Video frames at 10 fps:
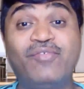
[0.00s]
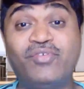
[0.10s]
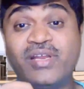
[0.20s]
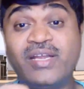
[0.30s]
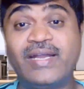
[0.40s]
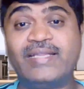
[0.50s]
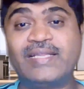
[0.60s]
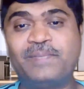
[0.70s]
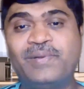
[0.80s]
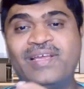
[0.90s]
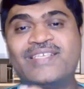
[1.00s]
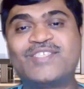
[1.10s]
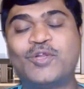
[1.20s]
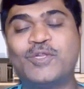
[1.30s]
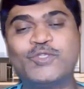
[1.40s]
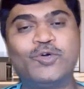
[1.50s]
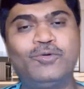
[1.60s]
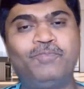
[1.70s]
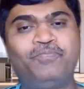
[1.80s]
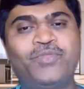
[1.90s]
I have created other playlists
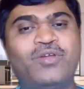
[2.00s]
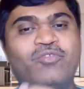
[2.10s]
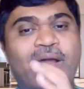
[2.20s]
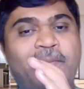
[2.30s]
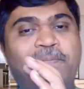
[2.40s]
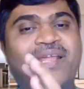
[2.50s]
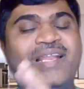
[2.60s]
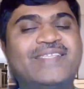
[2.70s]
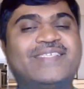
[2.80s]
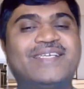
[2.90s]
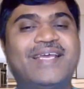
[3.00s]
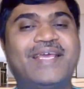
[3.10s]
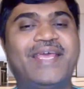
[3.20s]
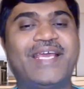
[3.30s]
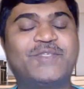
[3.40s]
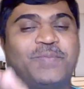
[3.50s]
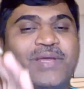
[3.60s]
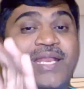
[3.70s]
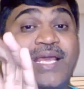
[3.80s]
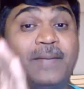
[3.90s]
also. One playlist
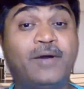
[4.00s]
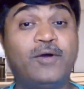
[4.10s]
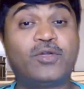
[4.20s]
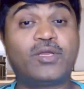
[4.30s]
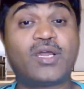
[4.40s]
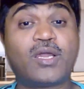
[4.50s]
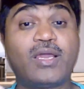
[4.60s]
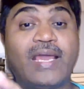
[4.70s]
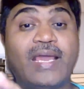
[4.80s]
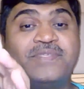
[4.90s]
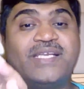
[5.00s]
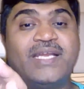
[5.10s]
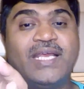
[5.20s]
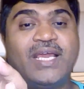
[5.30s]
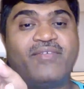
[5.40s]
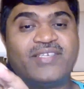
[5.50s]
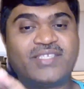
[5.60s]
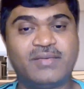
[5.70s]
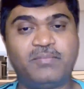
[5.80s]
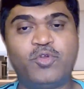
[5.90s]
explaining about MCD
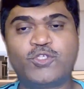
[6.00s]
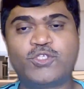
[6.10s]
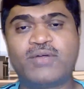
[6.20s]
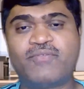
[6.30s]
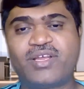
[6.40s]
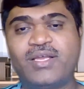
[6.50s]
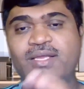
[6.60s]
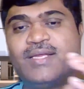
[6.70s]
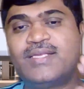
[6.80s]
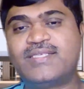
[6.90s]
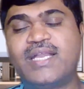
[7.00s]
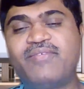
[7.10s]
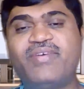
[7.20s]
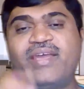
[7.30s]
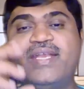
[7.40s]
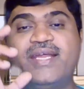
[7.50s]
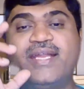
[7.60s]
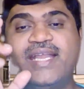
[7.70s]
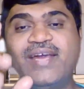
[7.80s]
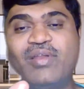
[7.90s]
question, Mulesoft
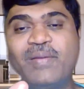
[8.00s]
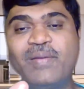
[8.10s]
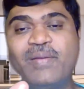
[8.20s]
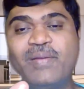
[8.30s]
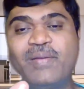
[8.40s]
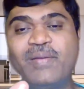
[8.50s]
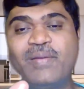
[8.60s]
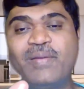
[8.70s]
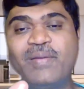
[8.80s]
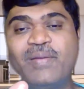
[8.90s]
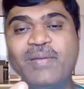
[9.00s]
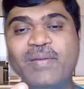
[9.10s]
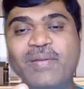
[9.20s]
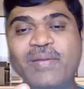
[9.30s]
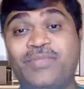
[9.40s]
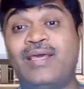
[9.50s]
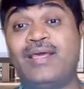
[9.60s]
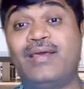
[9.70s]
certified developer questions,